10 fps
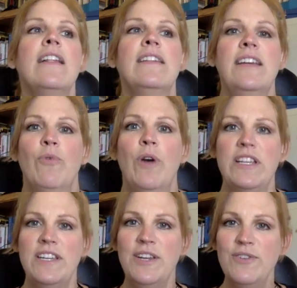Lynn,
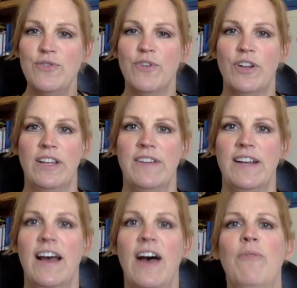what do you do for a
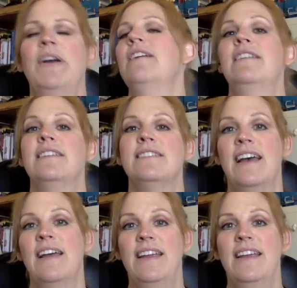living? Oh my goodness,
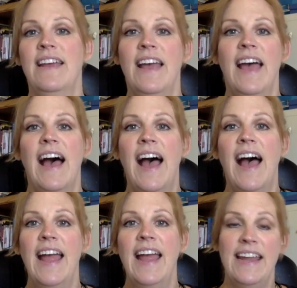
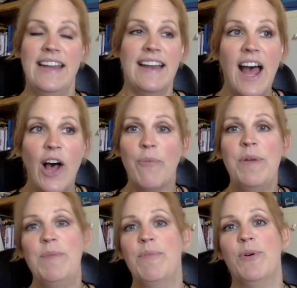I help
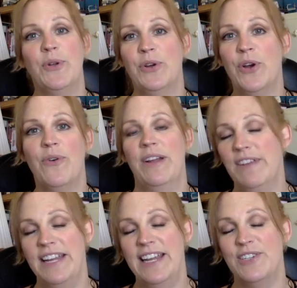people go on
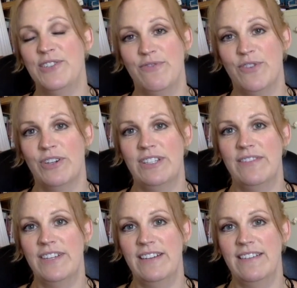vacation for a
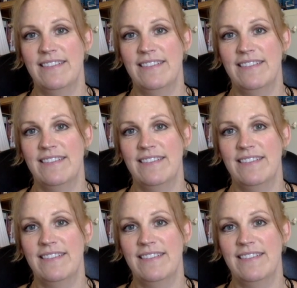living.